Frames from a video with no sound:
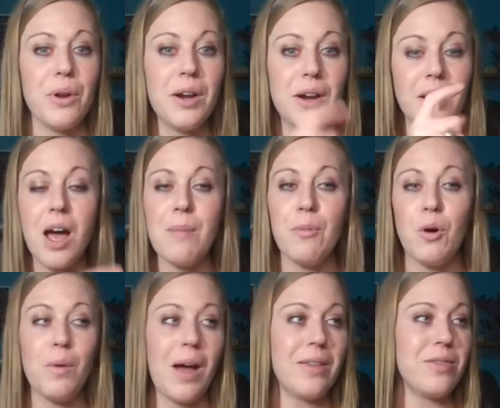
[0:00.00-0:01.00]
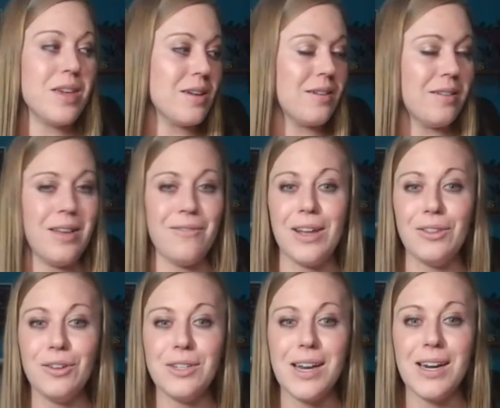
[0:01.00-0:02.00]
Put in a couple, I think if I
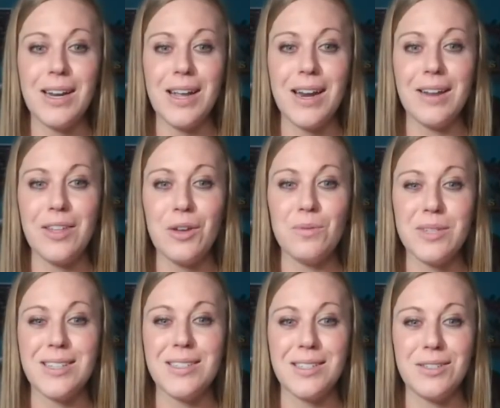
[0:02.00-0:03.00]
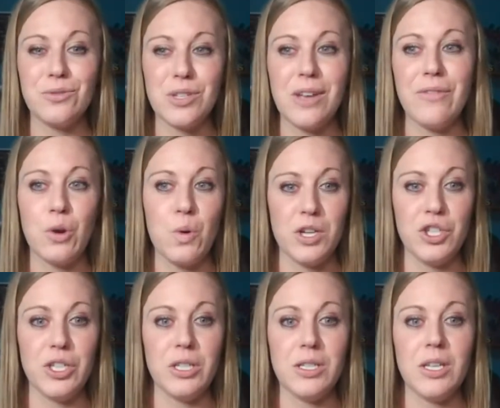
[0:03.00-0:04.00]
looked at it again, I think it was like 6 or 7
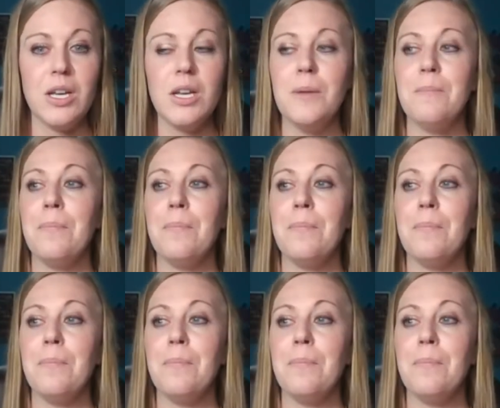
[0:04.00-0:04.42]
questions.